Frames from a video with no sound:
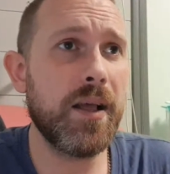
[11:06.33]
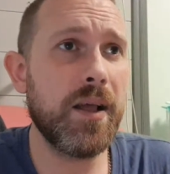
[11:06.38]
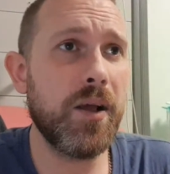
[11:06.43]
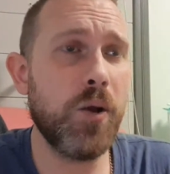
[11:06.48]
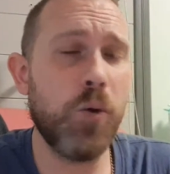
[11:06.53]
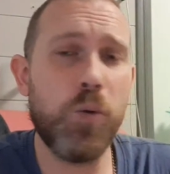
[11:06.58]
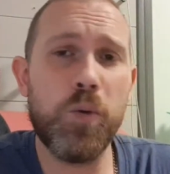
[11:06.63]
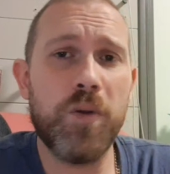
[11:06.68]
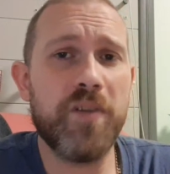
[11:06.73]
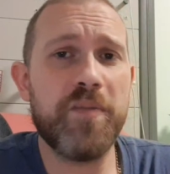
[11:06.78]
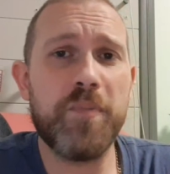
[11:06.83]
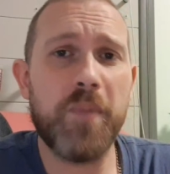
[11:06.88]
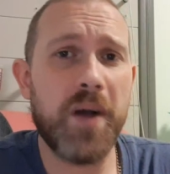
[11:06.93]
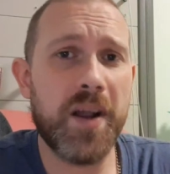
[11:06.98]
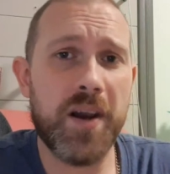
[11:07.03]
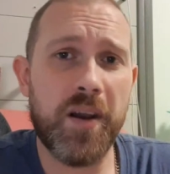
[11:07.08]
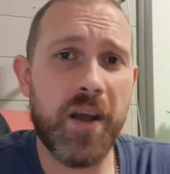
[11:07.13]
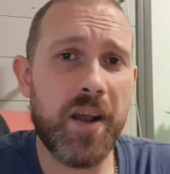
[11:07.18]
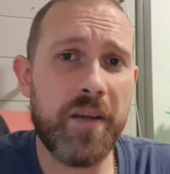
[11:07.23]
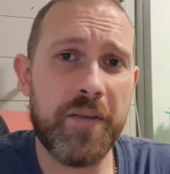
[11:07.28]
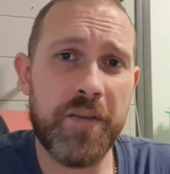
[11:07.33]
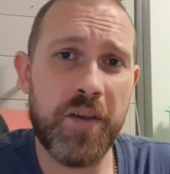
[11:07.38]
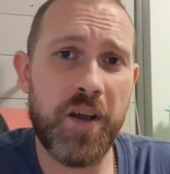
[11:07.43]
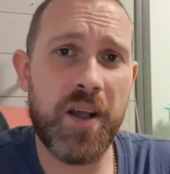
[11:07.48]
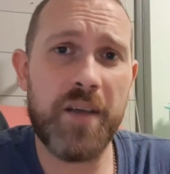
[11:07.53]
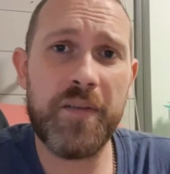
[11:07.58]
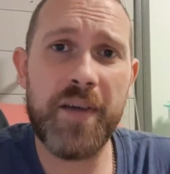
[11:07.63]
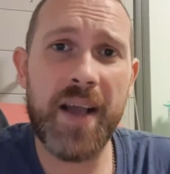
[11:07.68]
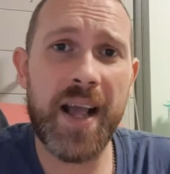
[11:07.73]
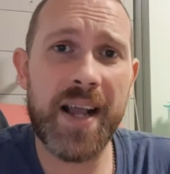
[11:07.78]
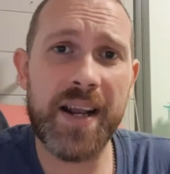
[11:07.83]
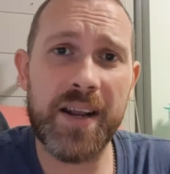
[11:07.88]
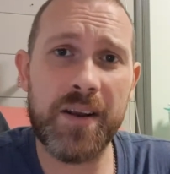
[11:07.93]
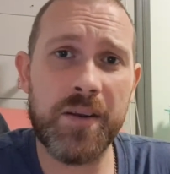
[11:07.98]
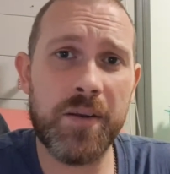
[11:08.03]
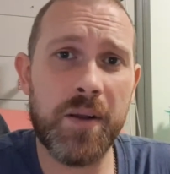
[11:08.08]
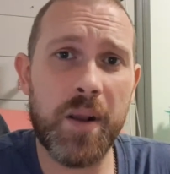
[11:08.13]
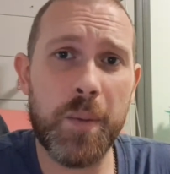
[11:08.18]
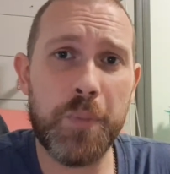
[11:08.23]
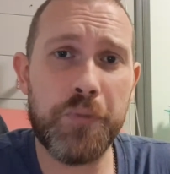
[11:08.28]
all of my life that I've had,
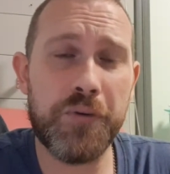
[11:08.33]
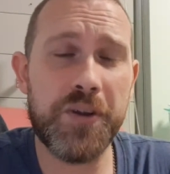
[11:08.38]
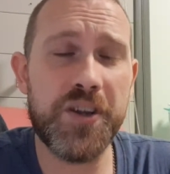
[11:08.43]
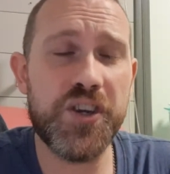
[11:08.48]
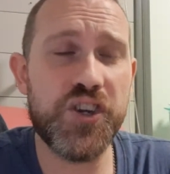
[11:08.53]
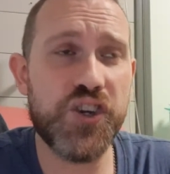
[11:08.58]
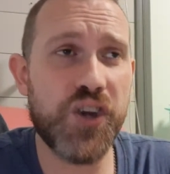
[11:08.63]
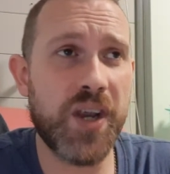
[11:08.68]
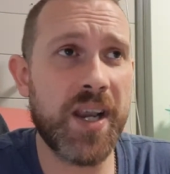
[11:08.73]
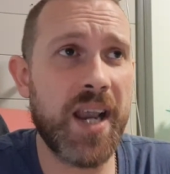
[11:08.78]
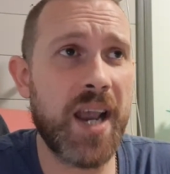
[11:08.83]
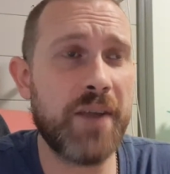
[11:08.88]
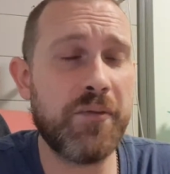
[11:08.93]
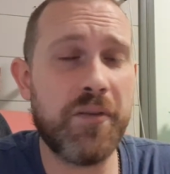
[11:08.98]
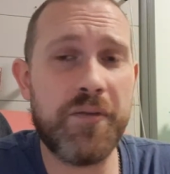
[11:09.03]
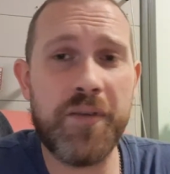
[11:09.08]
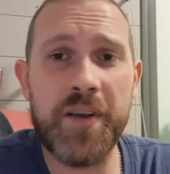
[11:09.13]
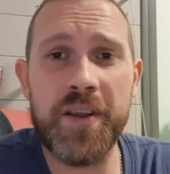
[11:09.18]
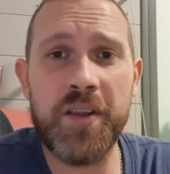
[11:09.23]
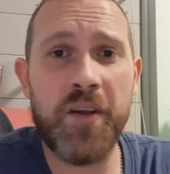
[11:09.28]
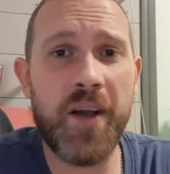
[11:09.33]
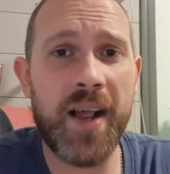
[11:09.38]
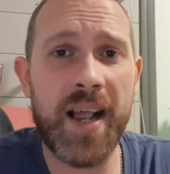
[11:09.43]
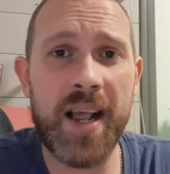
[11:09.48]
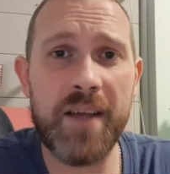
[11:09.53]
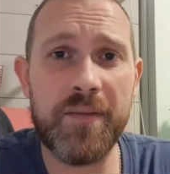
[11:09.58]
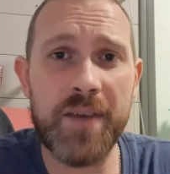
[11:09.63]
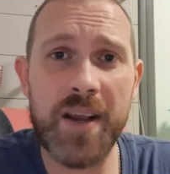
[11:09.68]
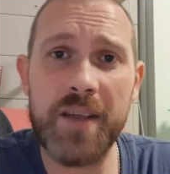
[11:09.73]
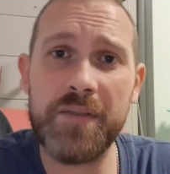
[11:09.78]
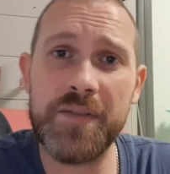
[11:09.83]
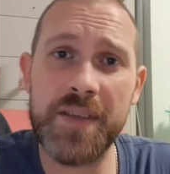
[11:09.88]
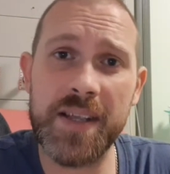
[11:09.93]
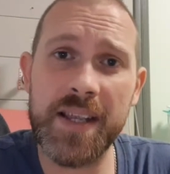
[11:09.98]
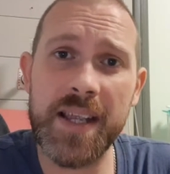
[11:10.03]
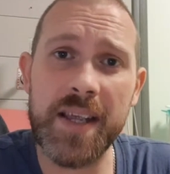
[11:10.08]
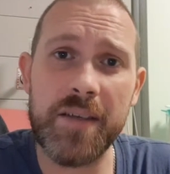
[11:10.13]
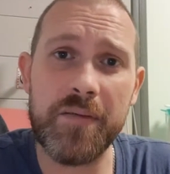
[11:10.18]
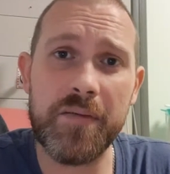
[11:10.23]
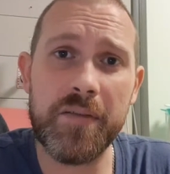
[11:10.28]
and appreciate everything that I have left to
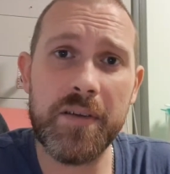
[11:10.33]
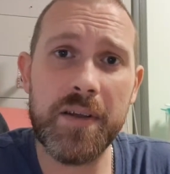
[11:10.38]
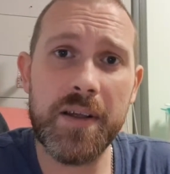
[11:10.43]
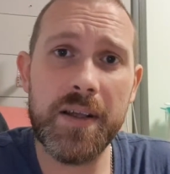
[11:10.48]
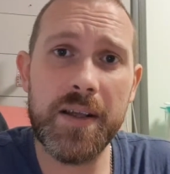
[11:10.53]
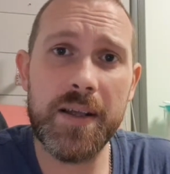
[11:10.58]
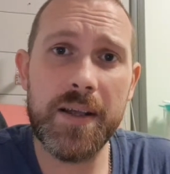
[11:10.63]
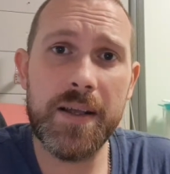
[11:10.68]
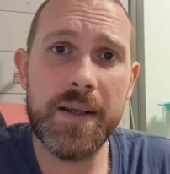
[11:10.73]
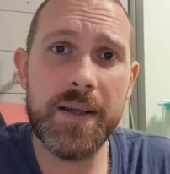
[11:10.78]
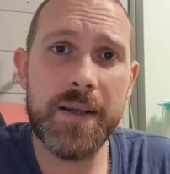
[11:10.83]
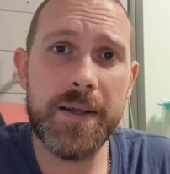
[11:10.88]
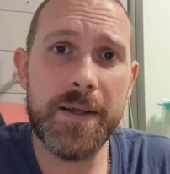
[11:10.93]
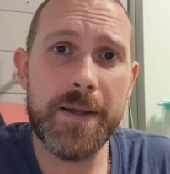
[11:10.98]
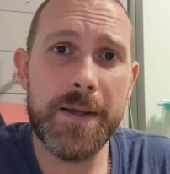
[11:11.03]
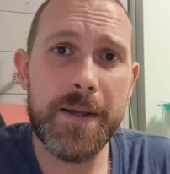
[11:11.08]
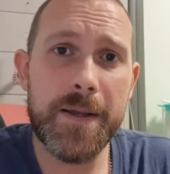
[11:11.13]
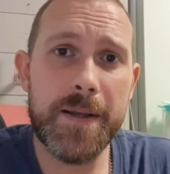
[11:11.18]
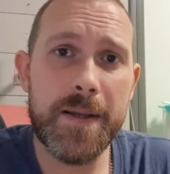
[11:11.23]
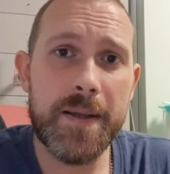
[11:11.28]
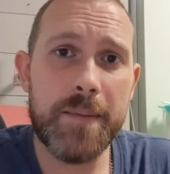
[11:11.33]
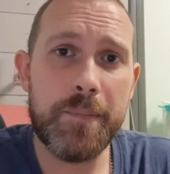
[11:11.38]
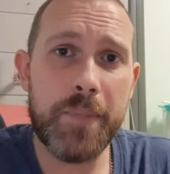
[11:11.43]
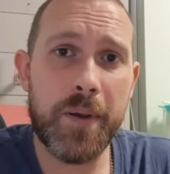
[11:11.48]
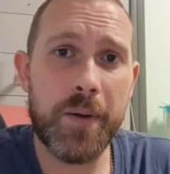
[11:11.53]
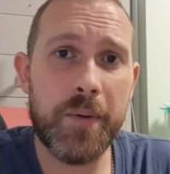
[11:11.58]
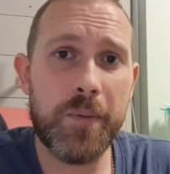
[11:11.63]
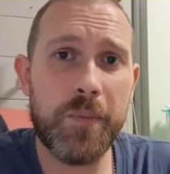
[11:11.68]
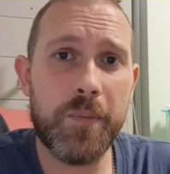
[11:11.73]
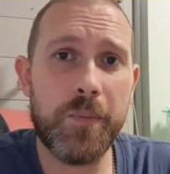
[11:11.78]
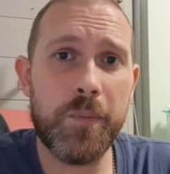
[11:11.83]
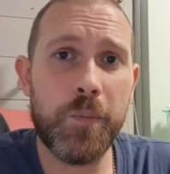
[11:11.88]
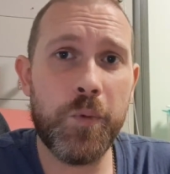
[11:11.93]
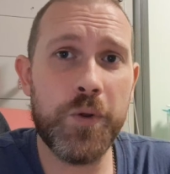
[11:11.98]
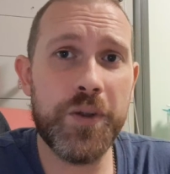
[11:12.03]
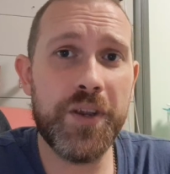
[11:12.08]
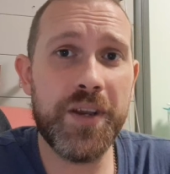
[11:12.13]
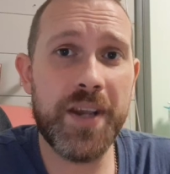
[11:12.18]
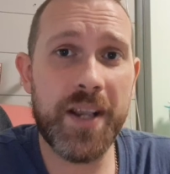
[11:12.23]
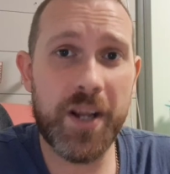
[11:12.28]
give. But what
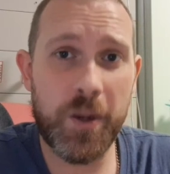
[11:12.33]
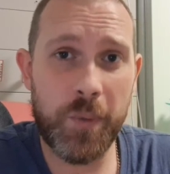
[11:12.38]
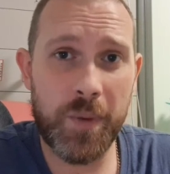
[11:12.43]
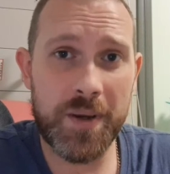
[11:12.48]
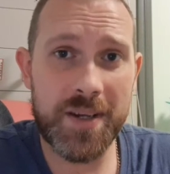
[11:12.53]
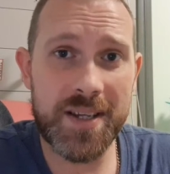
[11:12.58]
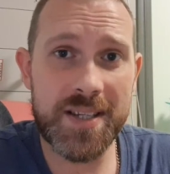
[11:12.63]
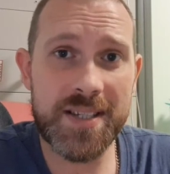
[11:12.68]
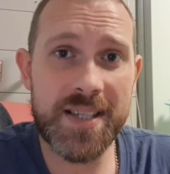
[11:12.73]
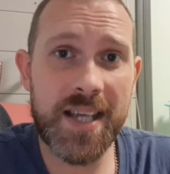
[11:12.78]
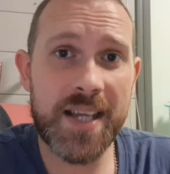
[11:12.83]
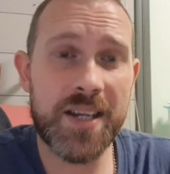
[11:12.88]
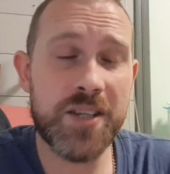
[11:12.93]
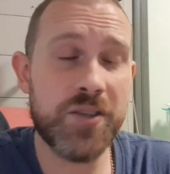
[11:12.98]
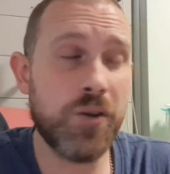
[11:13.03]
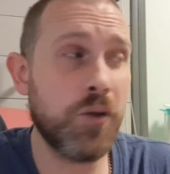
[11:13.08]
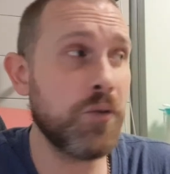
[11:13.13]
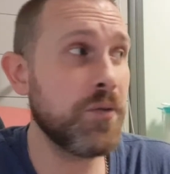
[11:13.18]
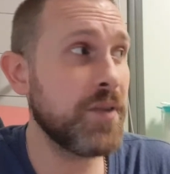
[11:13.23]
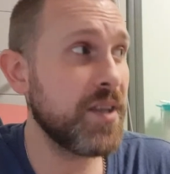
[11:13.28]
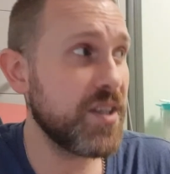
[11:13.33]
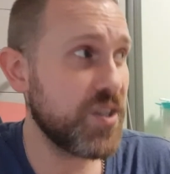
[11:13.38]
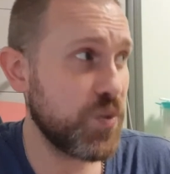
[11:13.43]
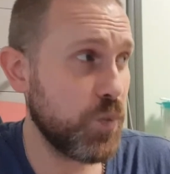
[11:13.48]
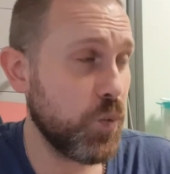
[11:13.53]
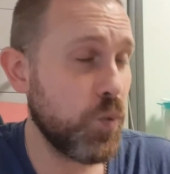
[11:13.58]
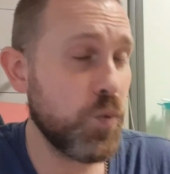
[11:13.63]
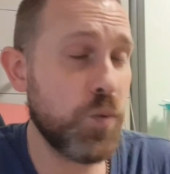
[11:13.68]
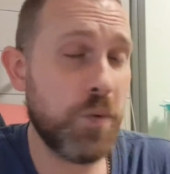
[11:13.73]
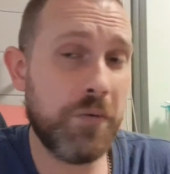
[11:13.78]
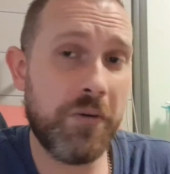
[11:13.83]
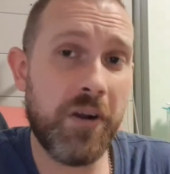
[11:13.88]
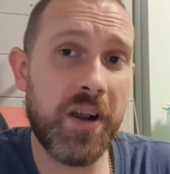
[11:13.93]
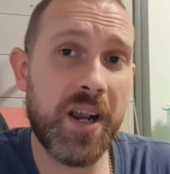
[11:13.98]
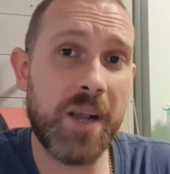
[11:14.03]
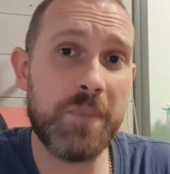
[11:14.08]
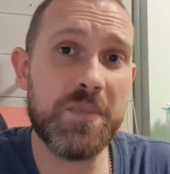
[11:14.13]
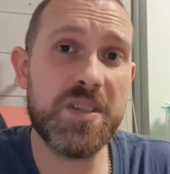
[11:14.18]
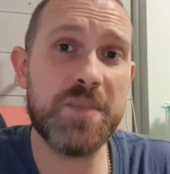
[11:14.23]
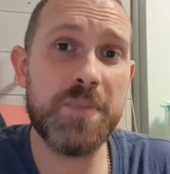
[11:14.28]
you need to understand is, on this ward where I
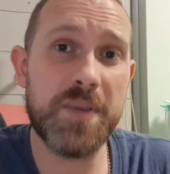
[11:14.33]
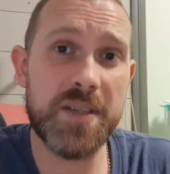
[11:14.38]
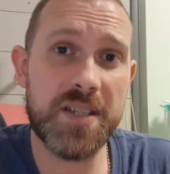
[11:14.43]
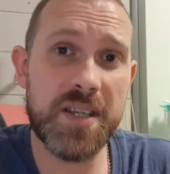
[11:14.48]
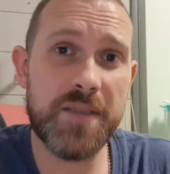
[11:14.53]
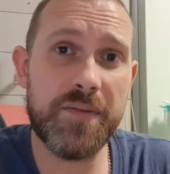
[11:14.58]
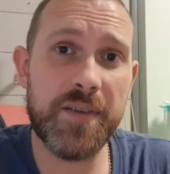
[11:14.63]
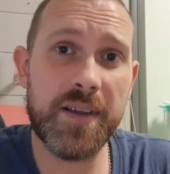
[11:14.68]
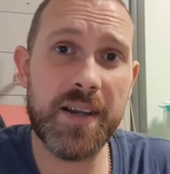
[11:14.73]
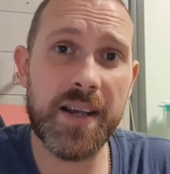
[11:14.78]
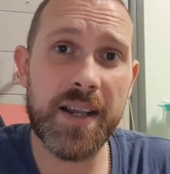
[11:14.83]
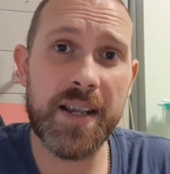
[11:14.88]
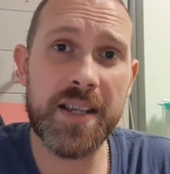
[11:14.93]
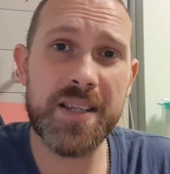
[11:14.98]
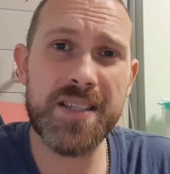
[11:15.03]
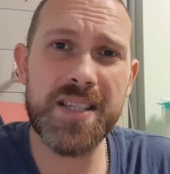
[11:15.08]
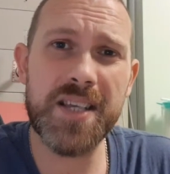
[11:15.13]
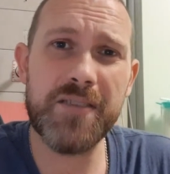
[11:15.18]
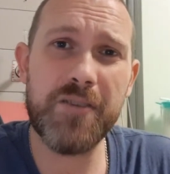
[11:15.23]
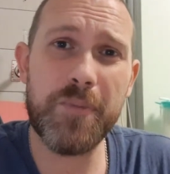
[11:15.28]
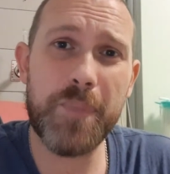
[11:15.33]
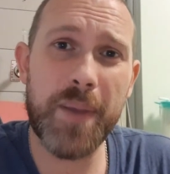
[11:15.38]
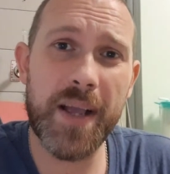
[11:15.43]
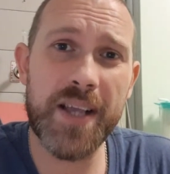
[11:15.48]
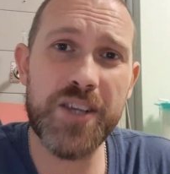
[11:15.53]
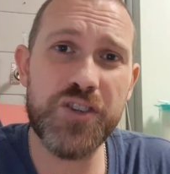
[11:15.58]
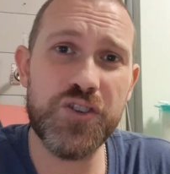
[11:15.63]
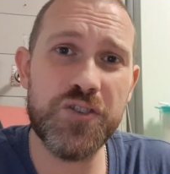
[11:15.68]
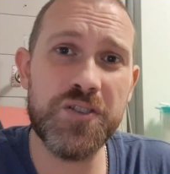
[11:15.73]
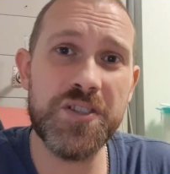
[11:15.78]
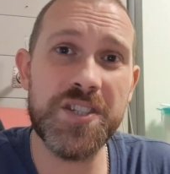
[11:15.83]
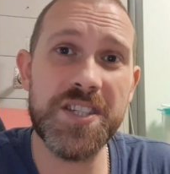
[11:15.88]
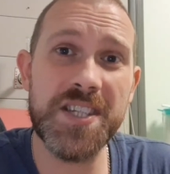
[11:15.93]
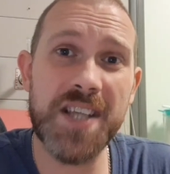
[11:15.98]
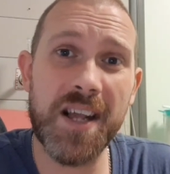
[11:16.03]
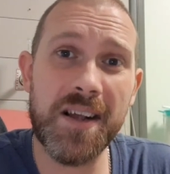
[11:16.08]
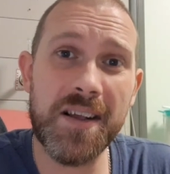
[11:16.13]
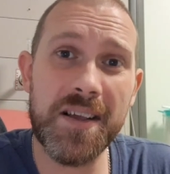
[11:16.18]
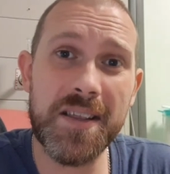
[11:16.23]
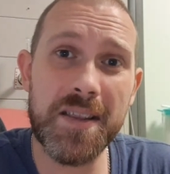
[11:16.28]
am specifically, is there are patients
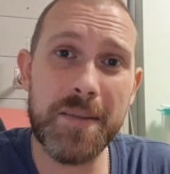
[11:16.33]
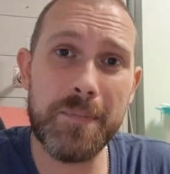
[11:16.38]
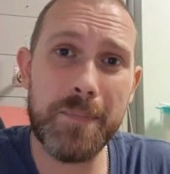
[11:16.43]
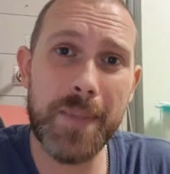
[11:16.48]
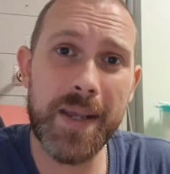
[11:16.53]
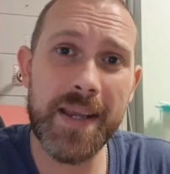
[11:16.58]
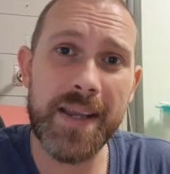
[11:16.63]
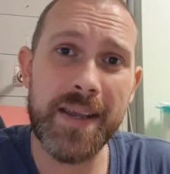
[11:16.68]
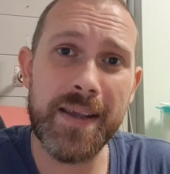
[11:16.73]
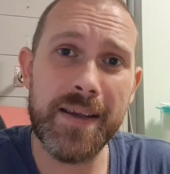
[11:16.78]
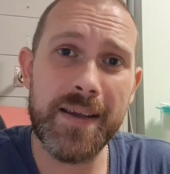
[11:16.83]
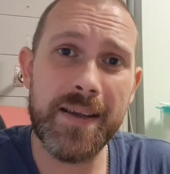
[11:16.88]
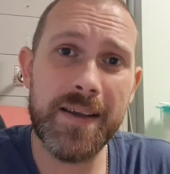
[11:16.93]
younger than me.